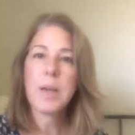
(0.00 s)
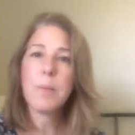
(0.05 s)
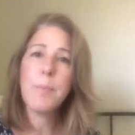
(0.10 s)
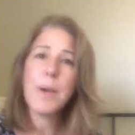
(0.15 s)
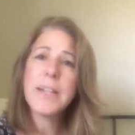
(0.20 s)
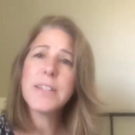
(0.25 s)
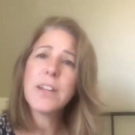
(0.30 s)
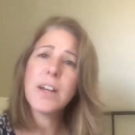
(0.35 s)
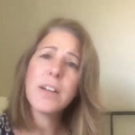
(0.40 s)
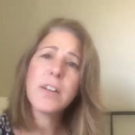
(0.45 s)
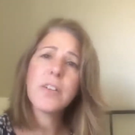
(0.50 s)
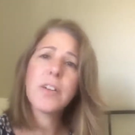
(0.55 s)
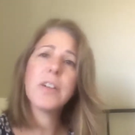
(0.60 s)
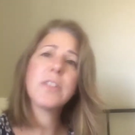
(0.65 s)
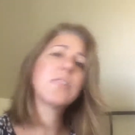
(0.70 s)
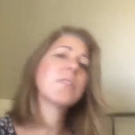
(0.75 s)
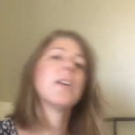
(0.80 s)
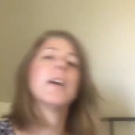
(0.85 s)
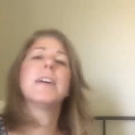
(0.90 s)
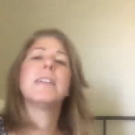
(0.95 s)
my daughter
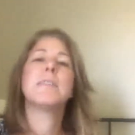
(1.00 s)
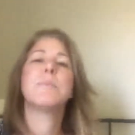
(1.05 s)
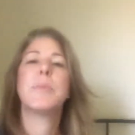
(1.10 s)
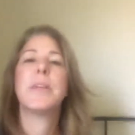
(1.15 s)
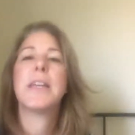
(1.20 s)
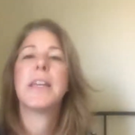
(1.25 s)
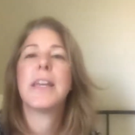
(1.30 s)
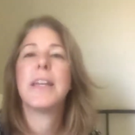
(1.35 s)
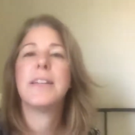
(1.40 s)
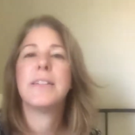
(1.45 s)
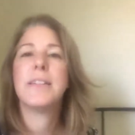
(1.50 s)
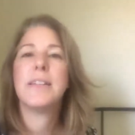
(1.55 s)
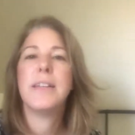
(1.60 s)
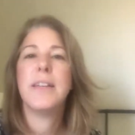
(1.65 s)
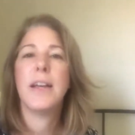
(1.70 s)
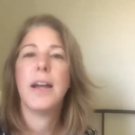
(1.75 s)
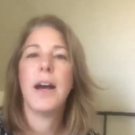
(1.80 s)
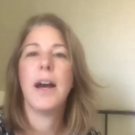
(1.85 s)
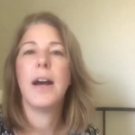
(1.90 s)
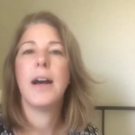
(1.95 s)
also has
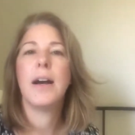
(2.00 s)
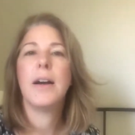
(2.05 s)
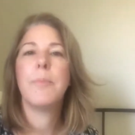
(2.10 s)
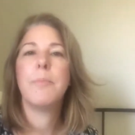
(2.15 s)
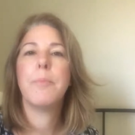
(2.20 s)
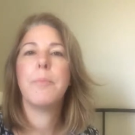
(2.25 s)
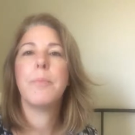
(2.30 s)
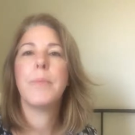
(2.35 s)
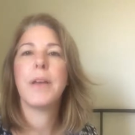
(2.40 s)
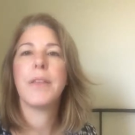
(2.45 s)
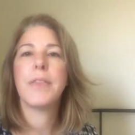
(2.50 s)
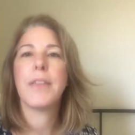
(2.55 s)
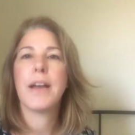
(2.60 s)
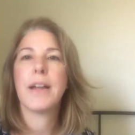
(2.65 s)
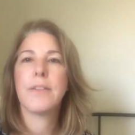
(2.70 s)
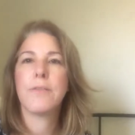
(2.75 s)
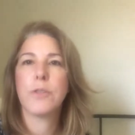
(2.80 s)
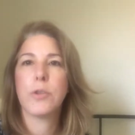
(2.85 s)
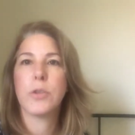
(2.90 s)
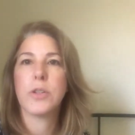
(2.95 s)
PKD, um, and
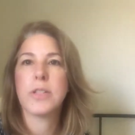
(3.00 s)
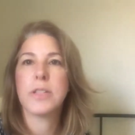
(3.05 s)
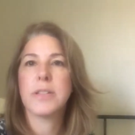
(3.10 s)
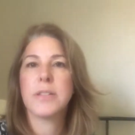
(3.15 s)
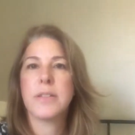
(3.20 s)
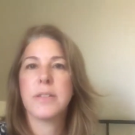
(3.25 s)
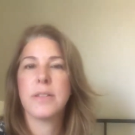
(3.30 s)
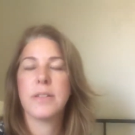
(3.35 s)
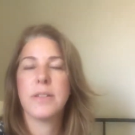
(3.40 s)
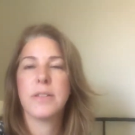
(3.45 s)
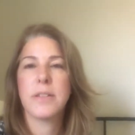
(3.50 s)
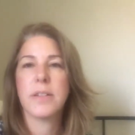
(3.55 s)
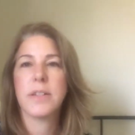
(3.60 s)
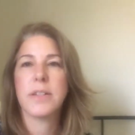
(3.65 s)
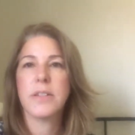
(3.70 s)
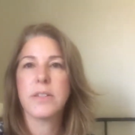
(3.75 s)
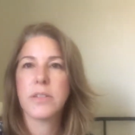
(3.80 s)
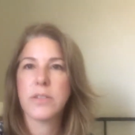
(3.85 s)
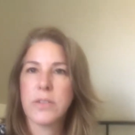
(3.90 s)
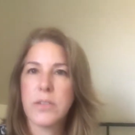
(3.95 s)
that, of course, is a
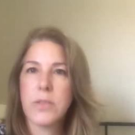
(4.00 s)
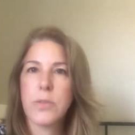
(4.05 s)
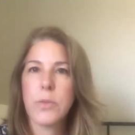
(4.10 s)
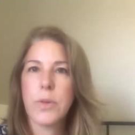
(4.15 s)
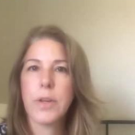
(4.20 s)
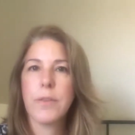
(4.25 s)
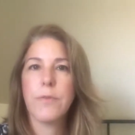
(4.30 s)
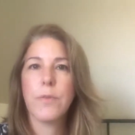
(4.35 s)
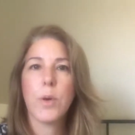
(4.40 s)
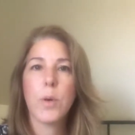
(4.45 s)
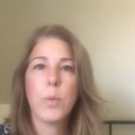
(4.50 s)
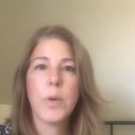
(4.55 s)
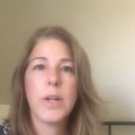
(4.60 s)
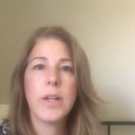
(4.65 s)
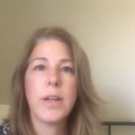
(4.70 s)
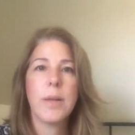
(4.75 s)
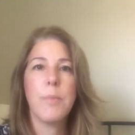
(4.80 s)
concern going forward.